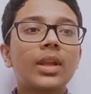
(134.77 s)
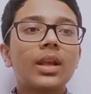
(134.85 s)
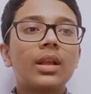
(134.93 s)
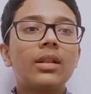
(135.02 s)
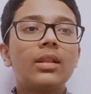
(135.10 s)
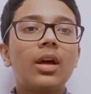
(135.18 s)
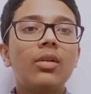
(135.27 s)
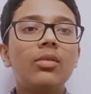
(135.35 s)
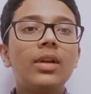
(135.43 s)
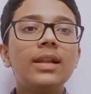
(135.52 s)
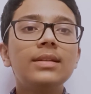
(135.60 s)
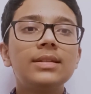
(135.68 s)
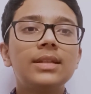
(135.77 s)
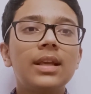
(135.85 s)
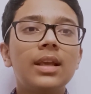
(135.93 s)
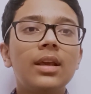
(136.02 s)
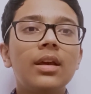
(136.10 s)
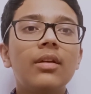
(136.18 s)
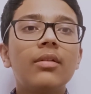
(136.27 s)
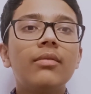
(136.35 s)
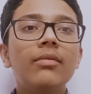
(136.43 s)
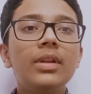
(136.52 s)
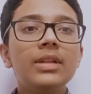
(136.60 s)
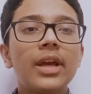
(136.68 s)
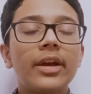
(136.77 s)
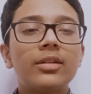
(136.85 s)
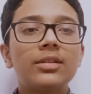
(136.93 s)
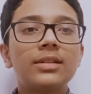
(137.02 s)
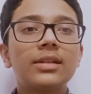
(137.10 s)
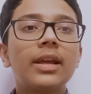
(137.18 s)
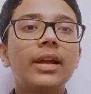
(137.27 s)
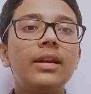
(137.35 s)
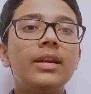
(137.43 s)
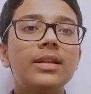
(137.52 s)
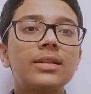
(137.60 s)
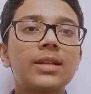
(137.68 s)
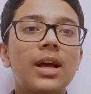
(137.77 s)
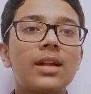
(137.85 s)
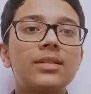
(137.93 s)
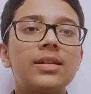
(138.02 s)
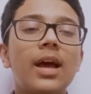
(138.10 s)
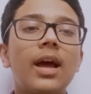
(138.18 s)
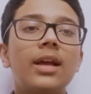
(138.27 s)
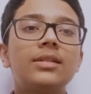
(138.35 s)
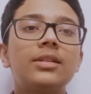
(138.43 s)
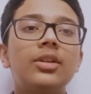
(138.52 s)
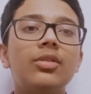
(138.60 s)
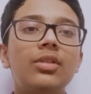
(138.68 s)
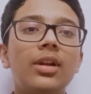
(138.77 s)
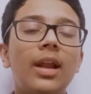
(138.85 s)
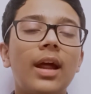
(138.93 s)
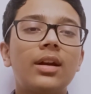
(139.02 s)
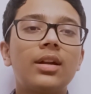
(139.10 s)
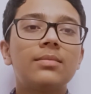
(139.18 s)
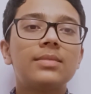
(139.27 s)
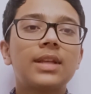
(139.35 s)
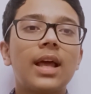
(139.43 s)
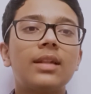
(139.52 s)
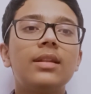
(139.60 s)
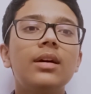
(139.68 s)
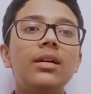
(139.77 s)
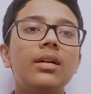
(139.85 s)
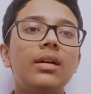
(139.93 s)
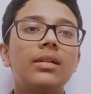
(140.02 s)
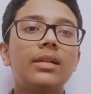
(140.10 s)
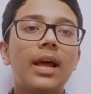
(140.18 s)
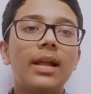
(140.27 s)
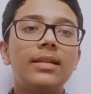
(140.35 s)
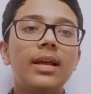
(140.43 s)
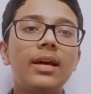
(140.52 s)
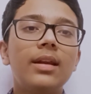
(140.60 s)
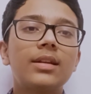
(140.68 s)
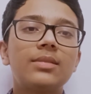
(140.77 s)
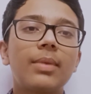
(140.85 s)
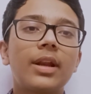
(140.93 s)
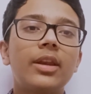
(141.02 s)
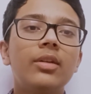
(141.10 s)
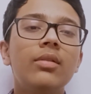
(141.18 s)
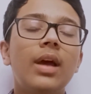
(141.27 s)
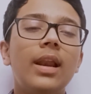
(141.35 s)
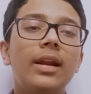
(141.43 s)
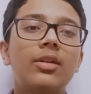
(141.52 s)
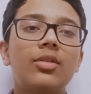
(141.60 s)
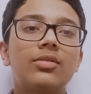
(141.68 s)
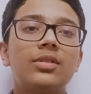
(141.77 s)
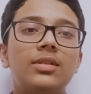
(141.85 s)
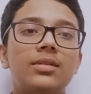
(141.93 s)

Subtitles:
Now let's see which ions get discharged as neutral atoms at their respective electrodes.